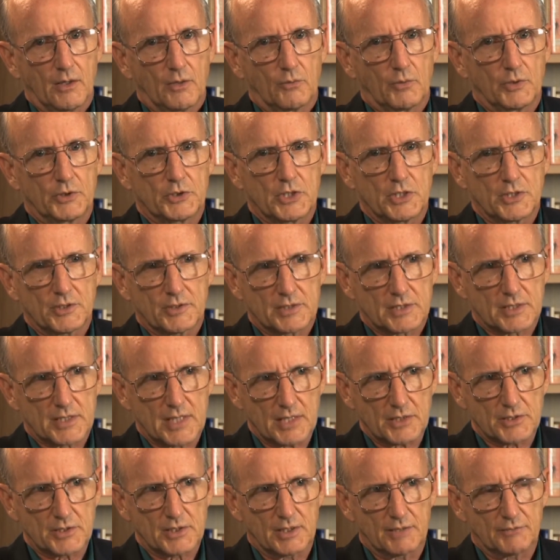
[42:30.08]
which he's
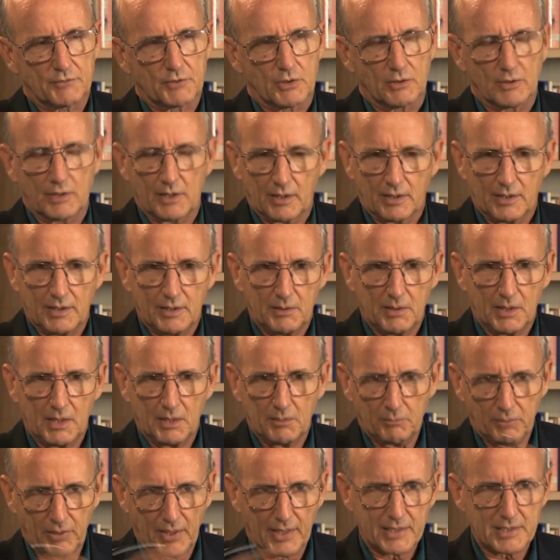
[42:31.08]
sensitive to. Now,
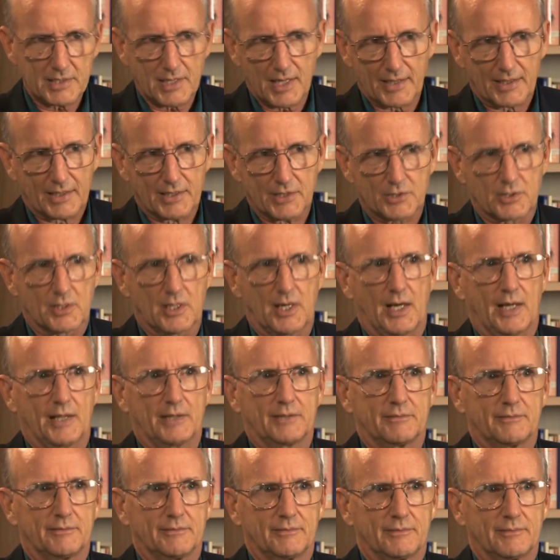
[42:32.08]
he plays like he's
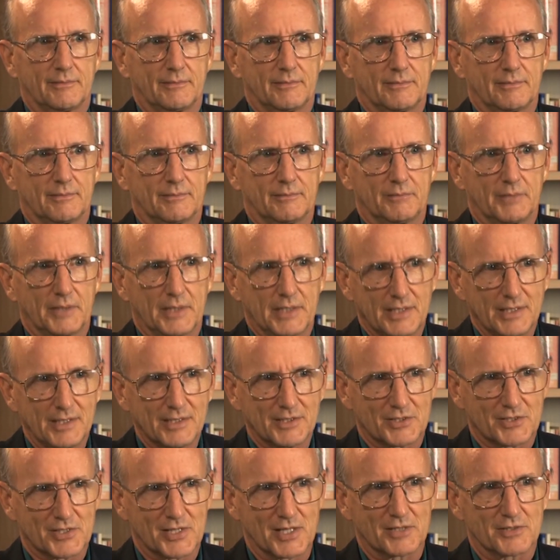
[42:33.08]
not, but he
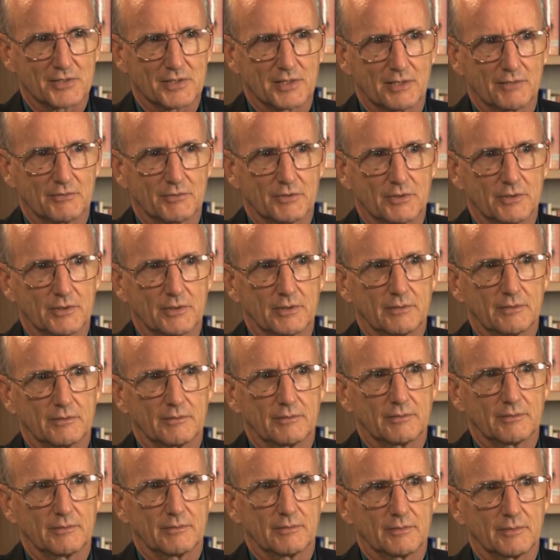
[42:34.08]
is sensitive to it.
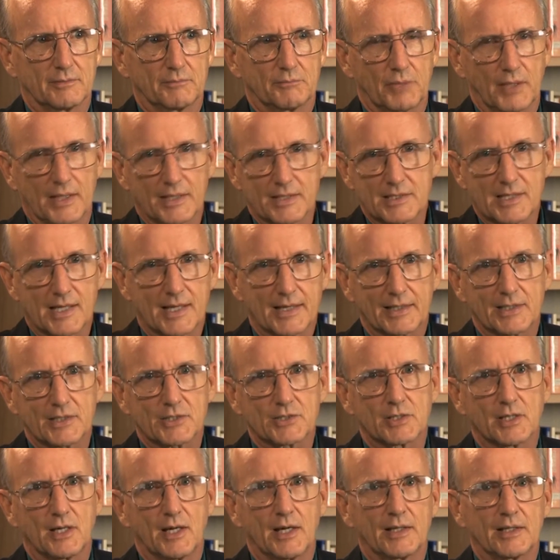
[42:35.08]
Plays like
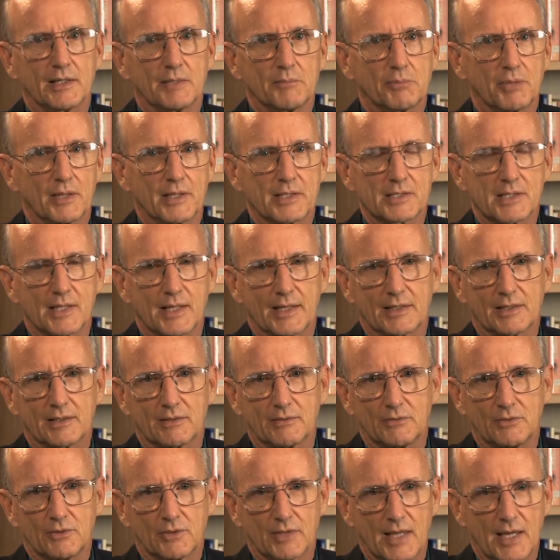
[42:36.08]
he's not. He plays
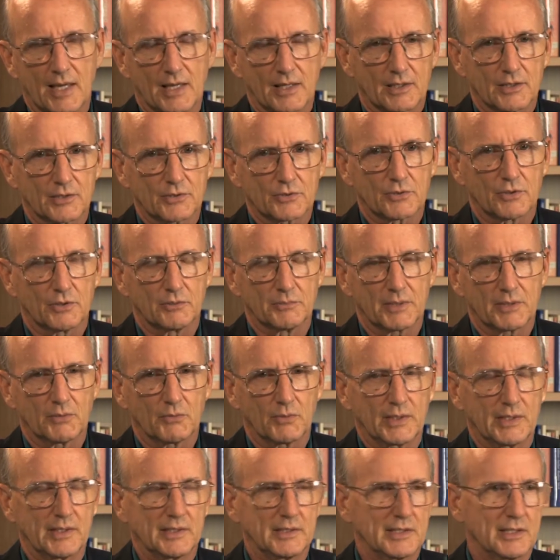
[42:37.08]
like you can't control me
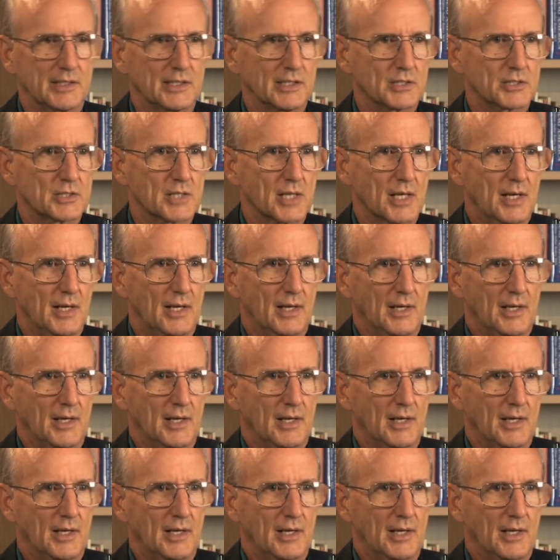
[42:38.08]
when he did his